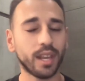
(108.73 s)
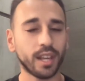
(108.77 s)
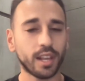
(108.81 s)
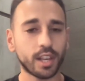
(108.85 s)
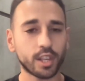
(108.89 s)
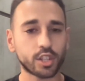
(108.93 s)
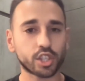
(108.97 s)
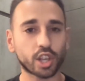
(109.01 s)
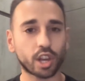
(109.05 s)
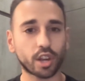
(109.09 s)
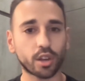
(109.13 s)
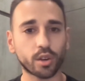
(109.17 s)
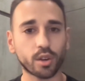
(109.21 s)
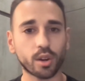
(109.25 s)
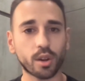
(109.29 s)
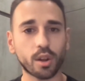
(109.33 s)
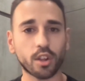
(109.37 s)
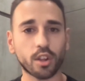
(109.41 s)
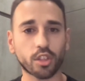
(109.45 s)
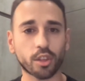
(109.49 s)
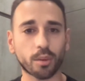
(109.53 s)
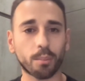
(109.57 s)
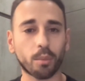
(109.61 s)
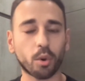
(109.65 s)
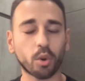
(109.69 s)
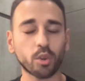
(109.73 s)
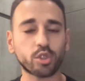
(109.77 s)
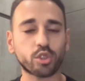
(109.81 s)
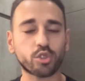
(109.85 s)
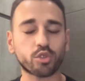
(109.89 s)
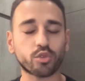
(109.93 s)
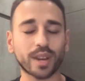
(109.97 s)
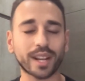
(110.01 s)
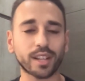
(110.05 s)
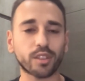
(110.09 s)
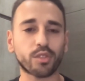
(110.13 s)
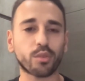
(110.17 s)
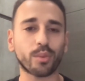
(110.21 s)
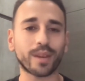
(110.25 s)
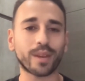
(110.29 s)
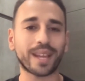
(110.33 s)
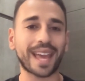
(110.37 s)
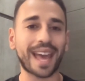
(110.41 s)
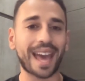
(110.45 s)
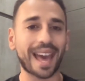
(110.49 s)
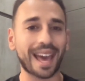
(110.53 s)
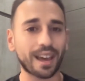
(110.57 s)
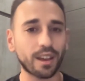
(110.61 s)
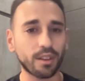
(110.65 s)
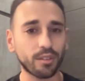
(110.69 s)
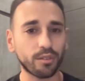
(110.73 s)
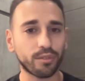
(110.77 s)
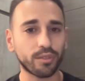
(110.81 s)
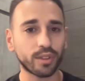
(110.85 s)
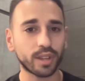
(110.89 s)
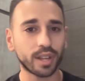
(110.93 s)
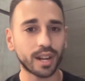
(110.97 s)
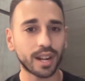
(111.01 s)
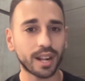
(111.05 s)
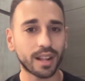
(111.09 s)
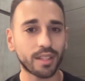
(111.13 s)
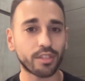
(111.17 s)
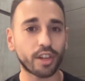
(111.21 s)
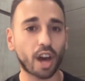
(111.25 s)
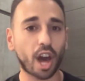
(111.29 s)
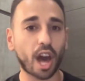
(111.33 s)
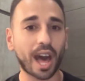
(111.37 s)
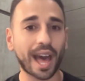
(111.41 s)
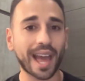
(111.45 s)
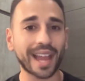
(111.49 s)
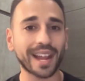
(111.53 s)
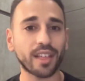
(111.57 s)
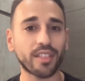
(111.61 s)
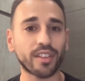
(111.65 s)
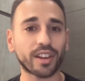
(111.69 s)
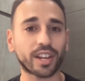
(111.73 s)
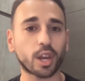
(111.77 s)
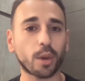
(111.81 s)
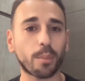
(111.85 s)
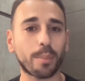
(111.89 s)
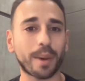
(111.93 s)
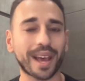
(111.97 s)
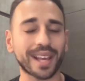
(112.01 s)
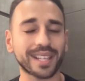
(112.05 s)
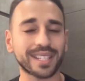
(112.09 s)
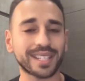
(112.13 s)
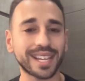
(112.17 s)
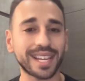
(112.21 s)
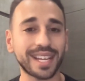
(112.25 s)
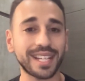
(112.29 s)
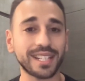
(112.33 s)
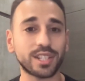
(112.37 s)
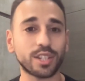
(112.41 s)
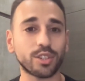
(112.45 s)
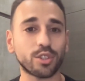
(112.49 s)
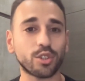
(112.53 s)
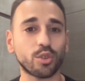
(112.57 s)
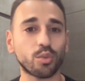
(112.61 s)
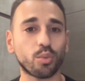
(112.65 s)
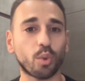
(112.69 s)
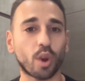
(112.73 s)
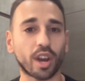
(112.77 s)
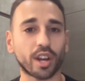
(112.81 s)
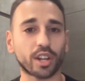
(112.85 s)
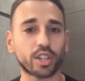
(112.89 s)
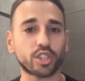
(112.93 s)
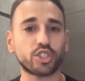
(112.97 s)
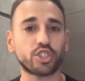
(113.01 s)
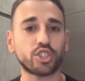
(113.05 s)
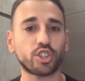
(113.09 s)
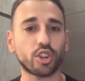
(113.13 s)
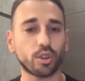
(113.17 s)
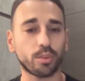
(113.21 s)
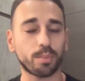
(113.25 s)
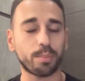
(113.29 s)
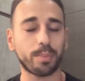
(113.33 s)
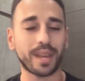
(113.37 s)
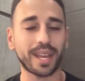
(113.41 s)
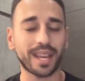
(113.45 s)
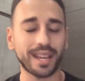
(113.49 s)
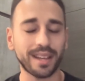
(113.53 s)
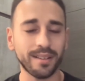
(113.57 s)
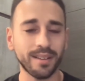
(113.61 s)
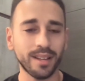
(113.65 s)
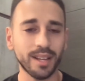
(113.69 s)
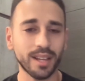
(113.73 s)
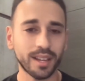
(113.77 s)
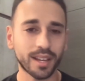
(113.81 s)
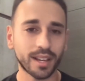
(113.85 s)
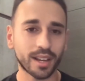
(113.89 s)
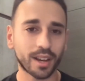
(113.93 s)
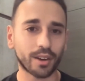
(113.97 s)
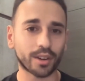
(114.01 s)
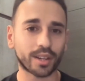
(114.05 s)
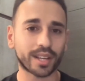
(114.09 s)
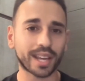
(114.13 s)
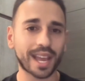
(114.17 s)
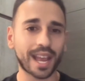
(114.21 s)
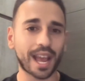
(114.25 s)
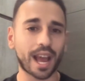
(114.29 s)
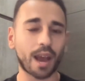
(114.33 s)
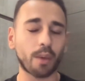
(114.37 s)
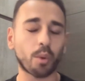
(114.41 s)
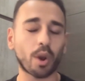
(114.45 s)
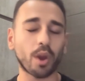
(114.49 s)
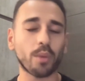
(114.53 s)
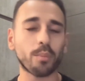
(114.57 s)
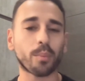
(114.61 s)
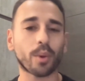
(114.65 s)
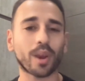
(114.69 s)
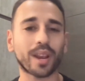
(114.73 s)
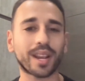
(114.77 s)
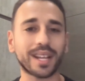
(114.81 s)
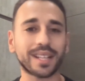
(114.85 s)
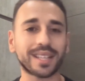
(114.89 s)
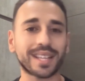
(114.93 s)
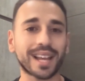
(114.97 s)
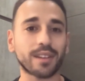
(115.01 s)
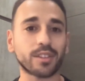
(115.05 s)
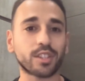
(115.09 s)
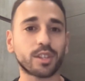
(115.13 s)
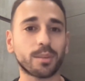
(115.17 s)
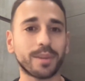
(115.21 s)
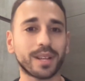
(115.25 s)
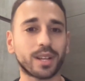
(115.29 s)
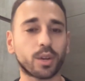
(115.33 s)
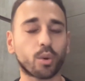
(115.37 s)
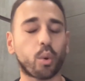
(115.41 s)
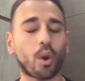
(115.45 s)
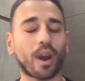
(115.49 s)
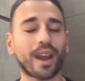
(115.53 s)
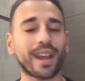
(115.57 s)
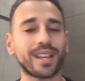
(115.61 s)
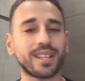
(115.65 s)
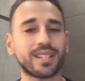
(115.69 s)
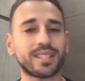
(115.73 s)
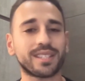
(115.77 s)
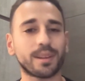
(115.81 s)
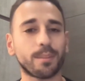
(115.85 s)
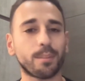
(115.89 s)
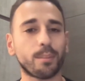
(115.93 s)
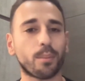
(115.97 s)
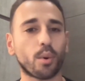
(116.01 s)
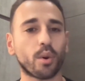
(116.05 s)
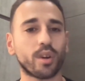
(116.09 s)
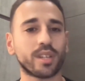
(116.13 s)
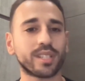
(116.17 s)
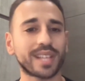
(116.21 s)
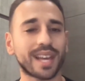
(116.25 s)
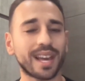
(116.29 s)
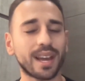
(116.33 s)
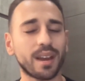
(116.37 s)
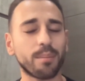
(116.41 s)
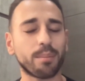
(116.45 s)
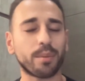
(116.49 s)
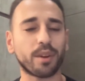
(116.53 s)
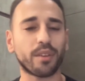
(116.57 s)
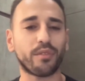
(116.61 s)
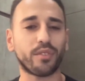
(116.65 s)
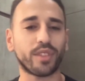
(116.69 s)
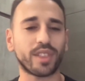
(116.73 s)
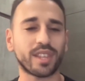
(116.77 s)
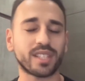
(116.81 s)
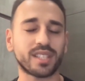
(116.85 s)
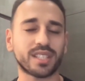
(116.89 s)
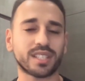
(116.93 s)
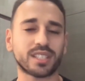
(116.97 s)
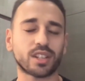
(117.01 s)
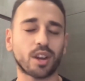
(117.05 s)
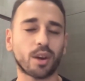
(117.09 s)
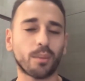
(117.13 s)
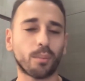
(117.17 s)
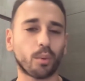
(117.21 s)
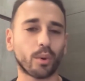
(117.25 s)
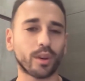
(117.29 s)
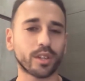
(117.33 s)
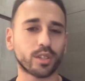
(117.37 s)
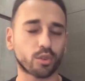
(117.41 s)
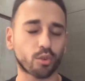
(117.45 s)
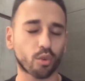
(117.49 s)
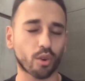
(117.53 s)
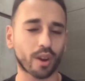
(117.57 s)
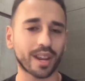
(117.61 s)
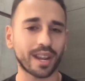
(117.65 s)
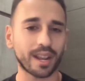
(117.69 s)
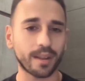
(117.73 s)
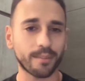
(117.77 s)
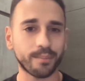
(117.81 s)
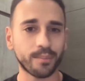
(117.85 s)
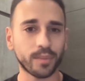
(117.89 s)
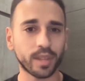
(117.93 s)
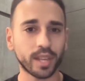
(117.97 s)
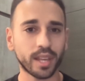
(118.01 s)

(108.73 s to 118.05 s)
So the more strength we have, the higher the capacity to do work should be. Okay, I won't break it down to be quite as simple as that, but for this example, it's great.